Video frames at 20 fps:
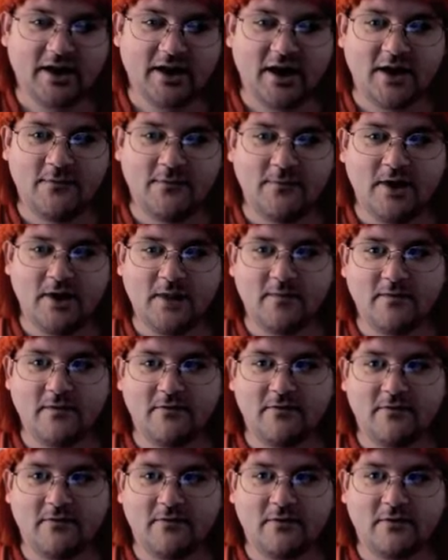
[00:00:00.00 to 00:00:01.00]
it made me
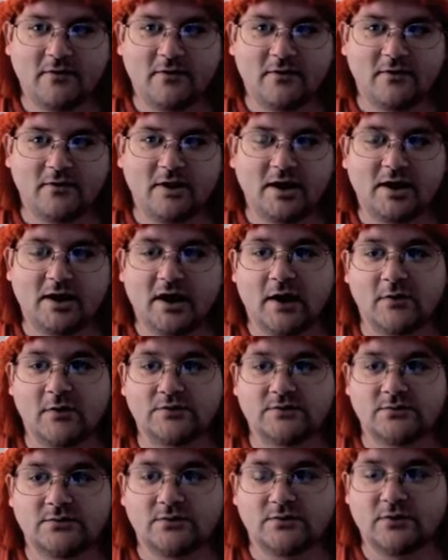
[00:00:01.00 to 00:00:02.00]
feel like I was